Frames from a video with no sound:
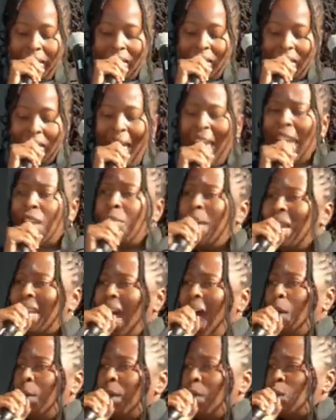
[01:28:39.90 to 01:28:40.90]

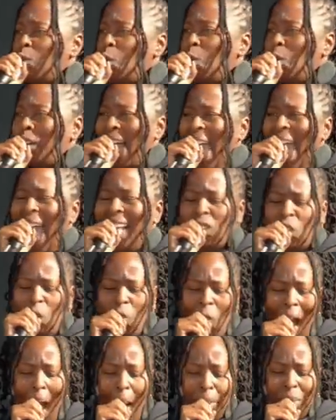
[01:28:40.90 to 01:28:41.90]
enslavement, how we grew cash
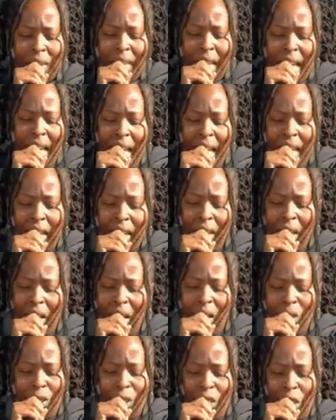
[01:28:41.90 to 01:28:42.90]
crops, you
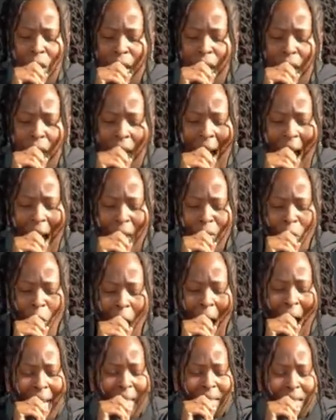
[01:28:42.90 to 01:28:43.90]
know, sugar,
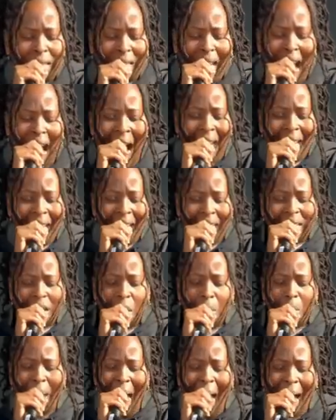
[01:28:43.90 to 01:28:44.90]
rice, cotton, and
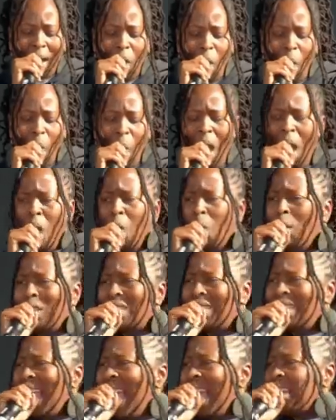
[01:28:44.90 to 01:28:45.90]
tobacco,
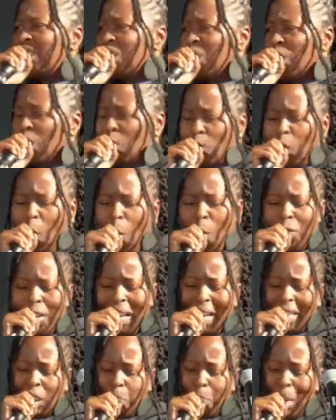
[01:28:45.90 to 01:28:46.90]
which led to the growth
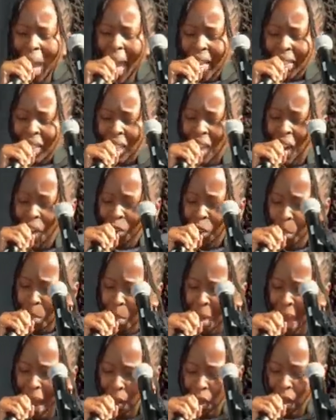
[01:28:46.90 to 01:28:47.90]
and expansion of
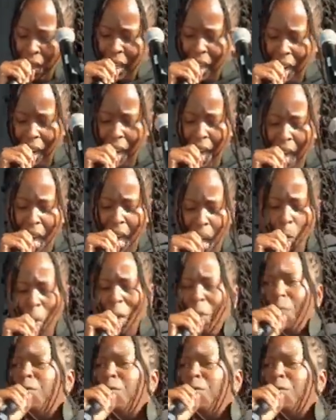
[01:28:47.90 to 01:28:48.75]
America. We